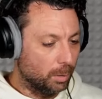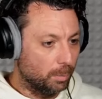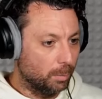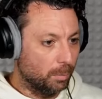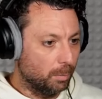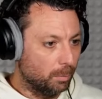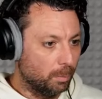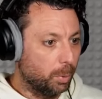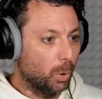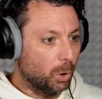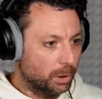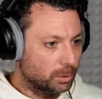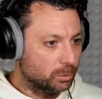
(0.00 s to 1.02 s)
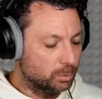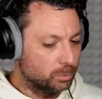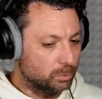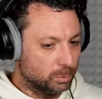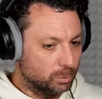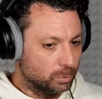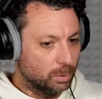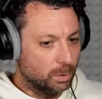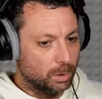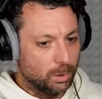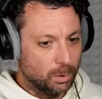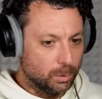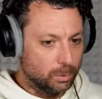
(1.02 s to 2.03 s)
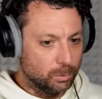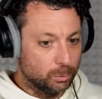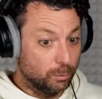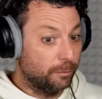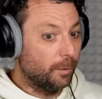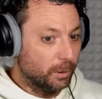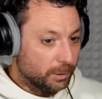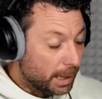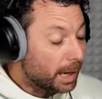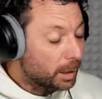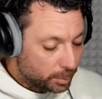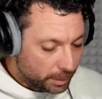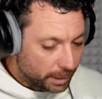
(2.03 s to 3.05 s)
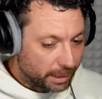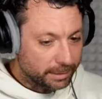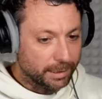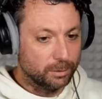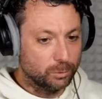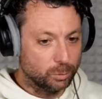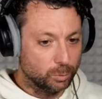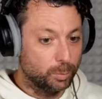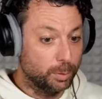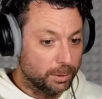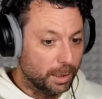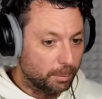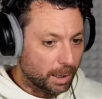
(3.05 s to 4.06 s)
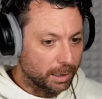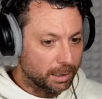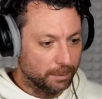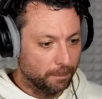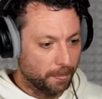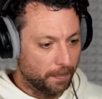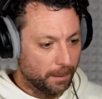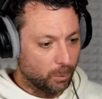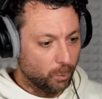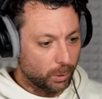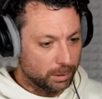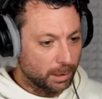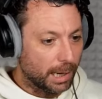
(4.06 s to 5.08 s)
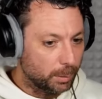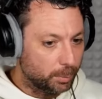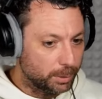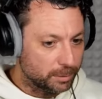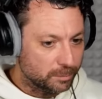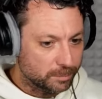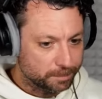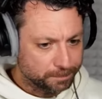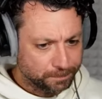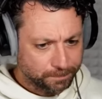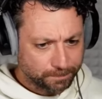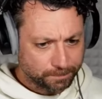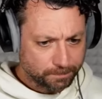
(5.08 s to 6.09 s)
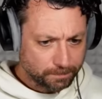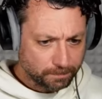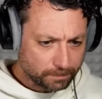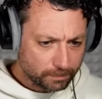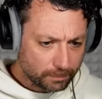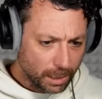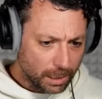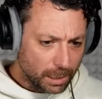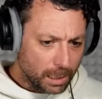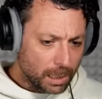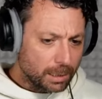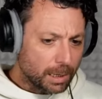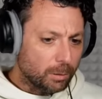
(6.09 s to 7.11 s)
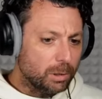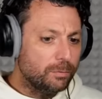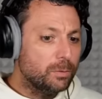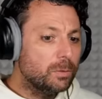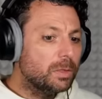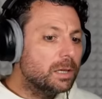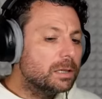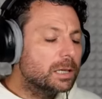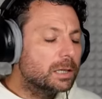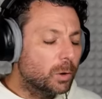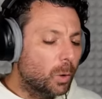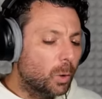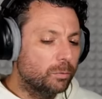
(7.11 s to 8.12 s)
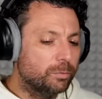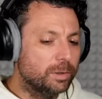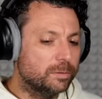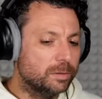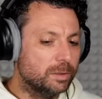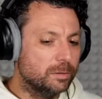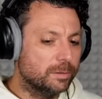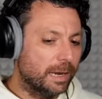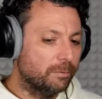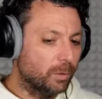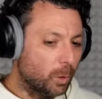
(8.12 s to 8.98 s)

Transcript: born to follow the hype and to put their money where the hype is. Now, if you think that all VCs have